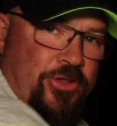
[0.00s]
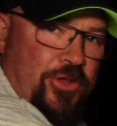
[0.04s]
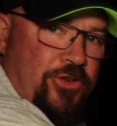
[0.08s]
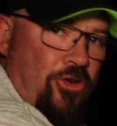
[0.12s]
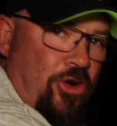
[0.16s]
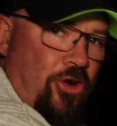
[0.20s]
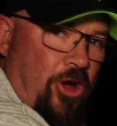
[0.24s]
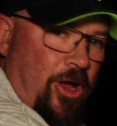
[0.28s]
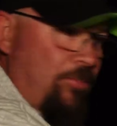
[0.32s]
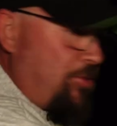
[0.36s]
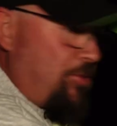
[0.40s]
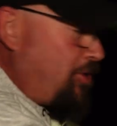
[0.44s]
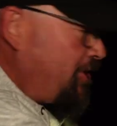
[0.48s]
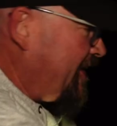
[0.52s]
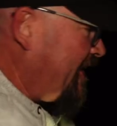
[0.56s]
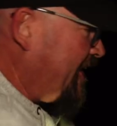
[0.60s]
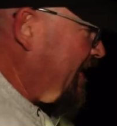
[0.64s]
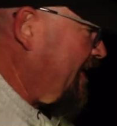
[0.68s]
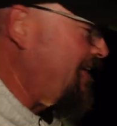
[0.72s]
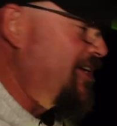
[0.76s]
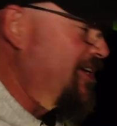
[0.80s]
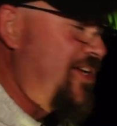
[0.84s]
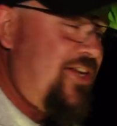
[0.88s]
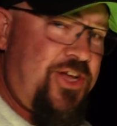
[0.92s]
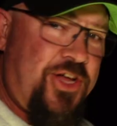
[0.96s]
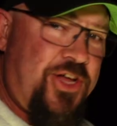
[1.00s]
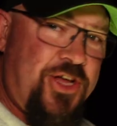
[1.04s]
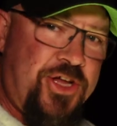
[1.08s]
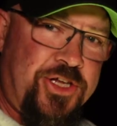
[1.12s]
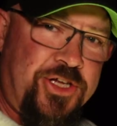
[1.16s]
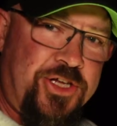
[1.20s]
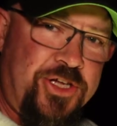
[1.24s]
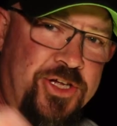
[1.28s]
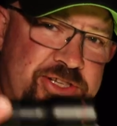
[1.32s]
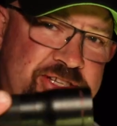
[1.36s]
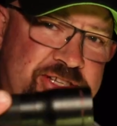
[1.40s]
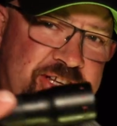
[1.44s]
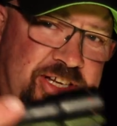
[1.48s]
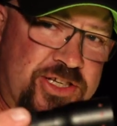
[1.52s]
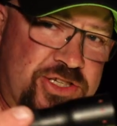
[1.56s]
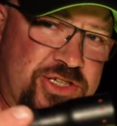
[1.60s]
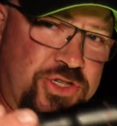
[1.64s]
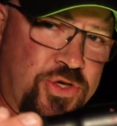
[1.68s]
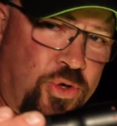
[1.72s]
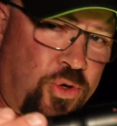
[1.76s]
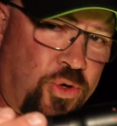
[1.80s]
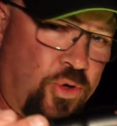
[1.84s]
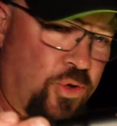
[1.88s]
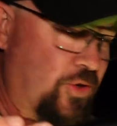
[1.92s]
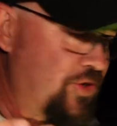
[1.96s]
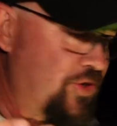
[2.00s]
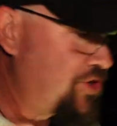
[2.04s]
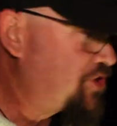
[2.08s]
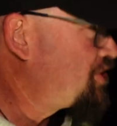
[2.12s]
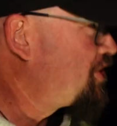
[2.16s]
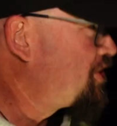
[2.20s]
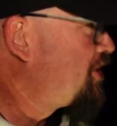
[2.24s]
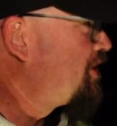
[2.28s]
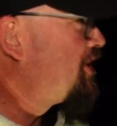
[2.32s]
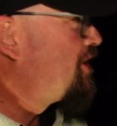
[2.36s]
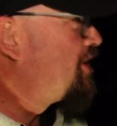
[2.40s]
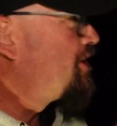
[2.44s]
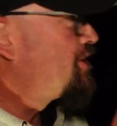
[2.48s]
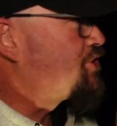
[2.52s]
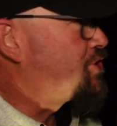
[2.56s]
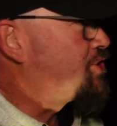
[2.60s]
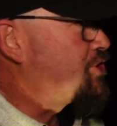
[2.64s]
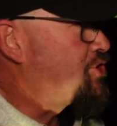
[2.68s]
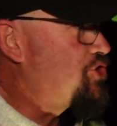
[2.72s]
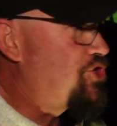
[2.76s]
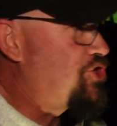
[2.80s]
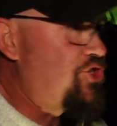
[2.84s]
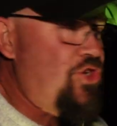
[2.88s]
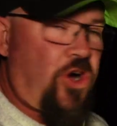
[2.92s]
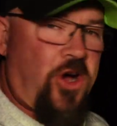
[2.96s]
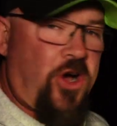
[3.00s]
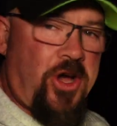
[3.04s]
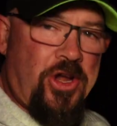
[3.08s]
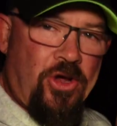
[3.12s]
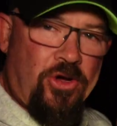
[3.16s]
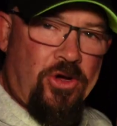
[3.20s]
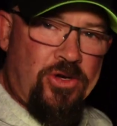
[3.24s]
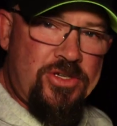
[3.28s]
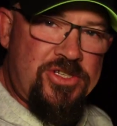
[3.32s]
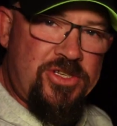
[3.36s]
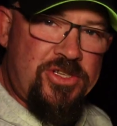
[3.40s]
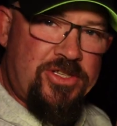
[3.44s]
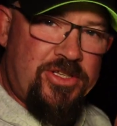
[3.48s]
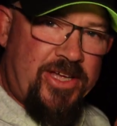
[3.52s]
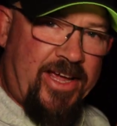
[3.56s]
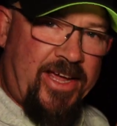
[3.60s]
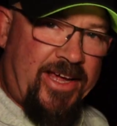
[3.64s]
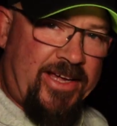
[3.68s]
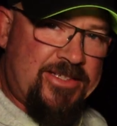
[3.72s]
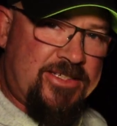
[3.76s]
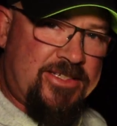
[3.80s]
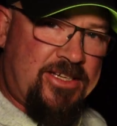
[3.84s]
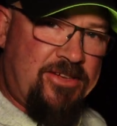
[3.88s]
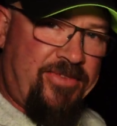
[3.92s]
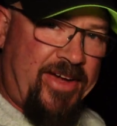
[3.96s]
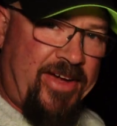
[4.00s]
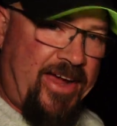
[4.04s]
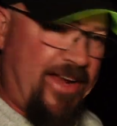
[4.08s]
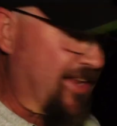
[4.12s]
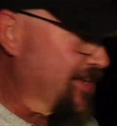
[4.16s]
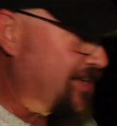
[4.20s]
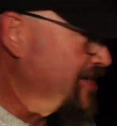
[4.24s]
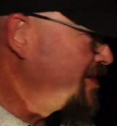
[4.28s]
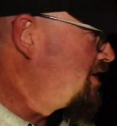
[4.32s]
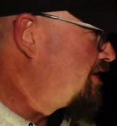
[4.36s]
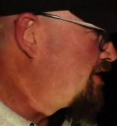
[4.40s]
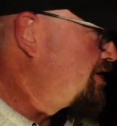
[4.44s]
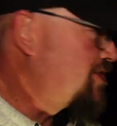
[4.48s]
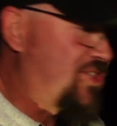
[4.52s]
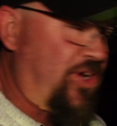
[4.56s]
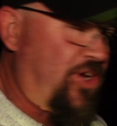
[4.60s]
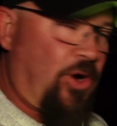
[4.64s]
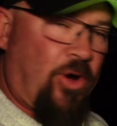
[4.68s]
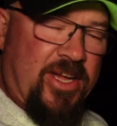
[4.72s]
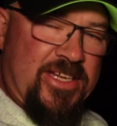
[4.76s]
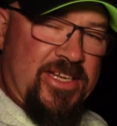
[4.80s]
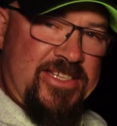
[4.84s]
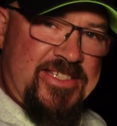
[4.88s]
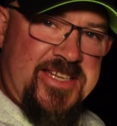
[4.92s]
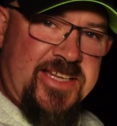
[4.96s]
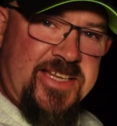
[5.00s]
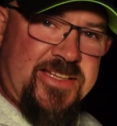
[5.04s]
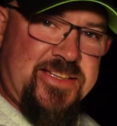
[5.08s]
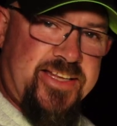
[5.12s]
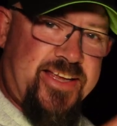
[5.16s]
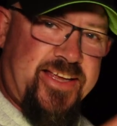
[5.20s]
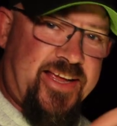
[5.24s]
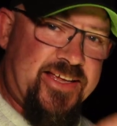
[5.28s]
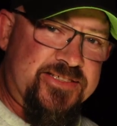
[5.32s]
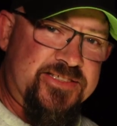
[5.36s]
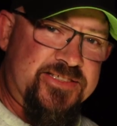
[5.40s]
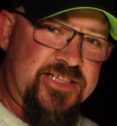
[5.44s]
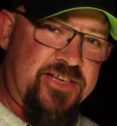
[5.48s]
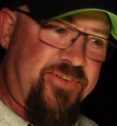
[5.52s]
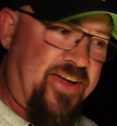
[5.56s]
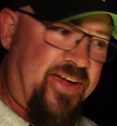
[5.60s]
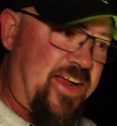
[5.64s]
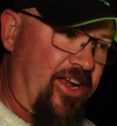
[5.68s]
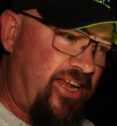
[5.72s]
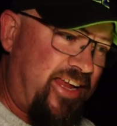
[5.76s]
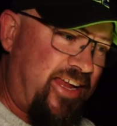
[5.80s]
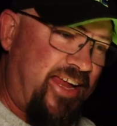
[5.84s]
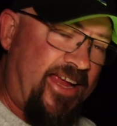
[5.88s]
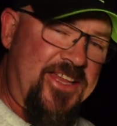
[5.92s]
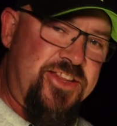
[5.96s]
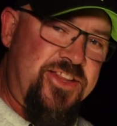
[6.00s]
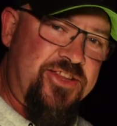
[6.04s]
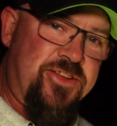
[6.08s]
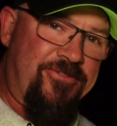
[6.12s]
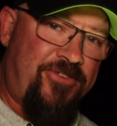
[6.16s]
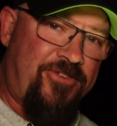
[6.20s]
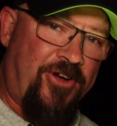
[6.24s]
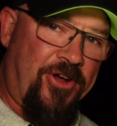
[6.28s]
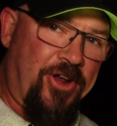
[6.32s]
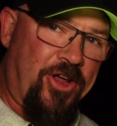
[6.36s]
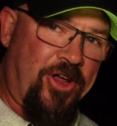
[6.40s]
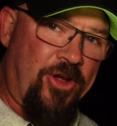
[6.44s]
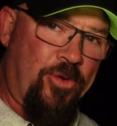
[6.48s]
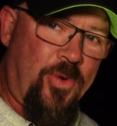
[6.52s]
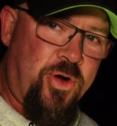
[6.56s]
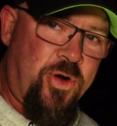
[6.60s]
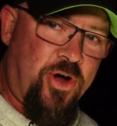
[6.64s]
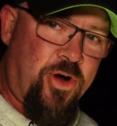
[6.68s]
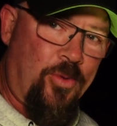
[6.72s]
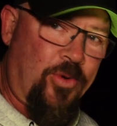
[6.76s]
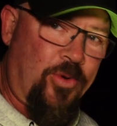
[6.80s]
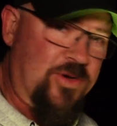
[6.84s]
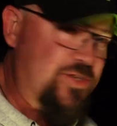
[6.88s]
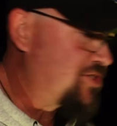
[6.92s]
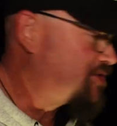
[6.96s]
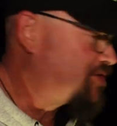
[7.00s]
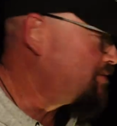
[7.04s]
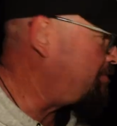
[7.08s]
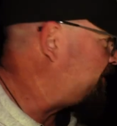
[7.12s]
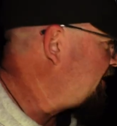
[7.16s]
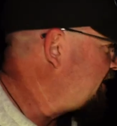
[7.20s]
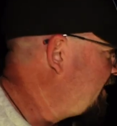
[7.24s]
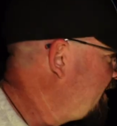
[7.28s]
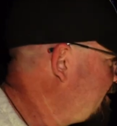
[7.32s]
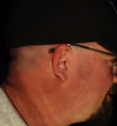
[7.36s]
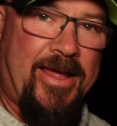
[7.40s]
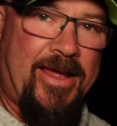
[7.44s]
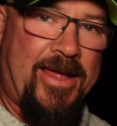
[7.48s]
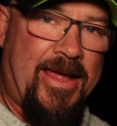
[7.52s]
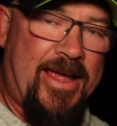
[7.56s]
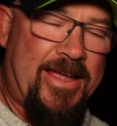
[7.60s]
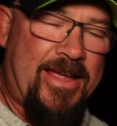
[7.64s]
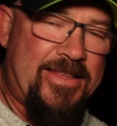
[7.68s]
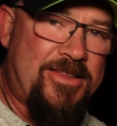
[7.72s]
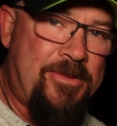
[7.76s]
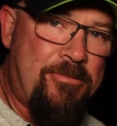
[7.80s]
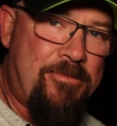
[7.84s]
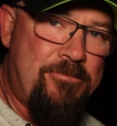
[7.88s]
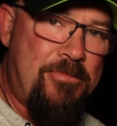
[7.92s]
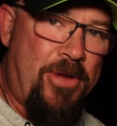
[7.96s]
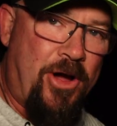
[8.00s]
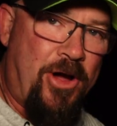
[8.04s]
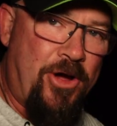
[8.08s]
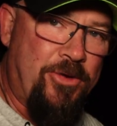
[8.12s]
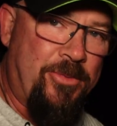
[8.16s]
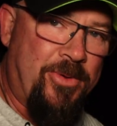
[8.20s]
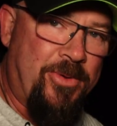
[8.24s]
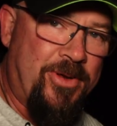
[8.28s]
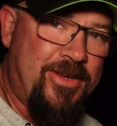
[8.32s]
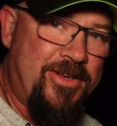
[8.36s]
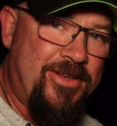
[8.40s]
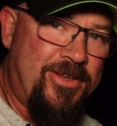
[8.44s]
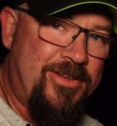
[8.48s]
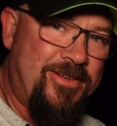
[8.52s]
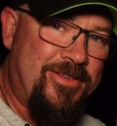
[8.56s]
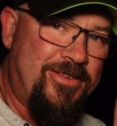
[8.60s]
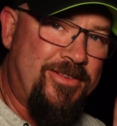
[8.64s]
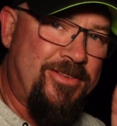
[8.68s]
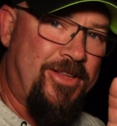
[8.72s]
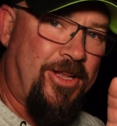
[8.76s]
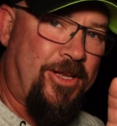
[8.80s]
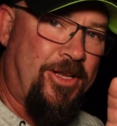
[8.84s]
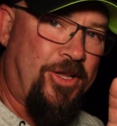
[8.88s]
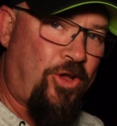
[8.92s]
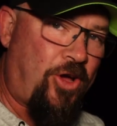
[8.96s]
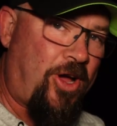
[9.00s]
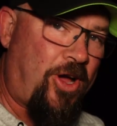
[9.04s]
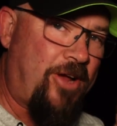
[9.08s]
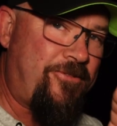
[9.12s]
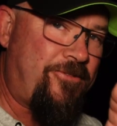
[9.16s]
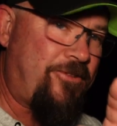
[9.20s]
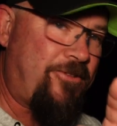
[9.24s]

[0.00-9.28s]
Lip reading: the tripod here, using a torch to shine onto the excavator, so I set the excavator in the photo where I want it to be. At the moment, the light